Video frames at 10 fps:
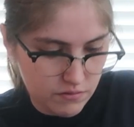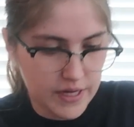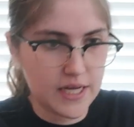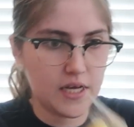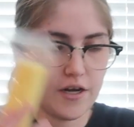
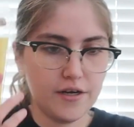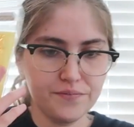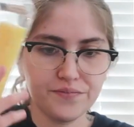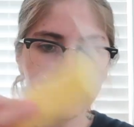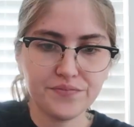Right
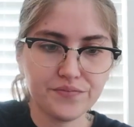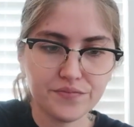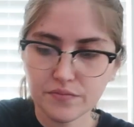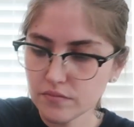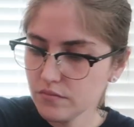here.
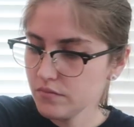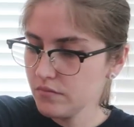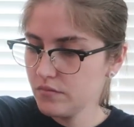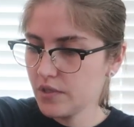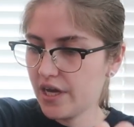
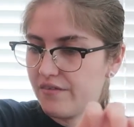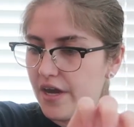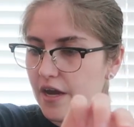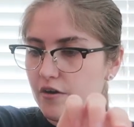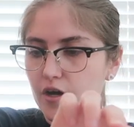I have a
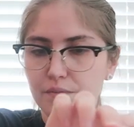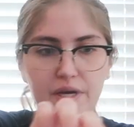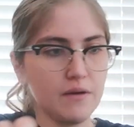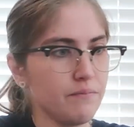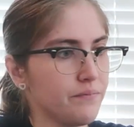hair on
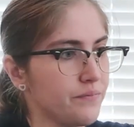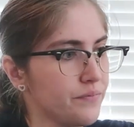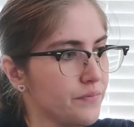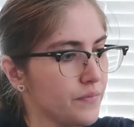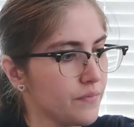me.
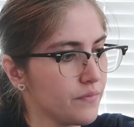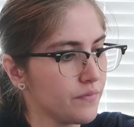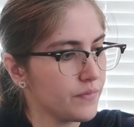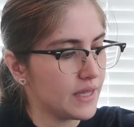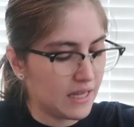
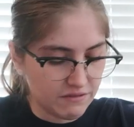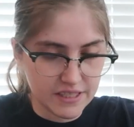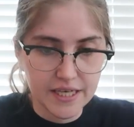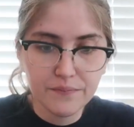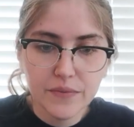
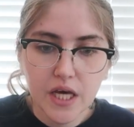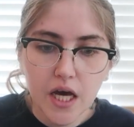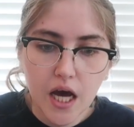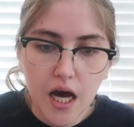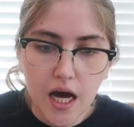Lovely.
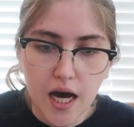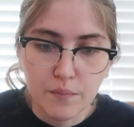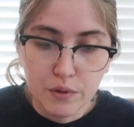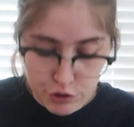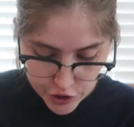
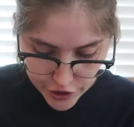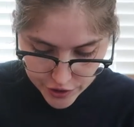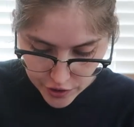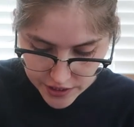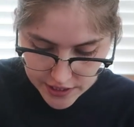Uh, blue sugar
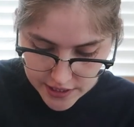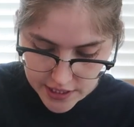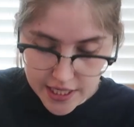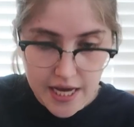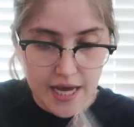salty sea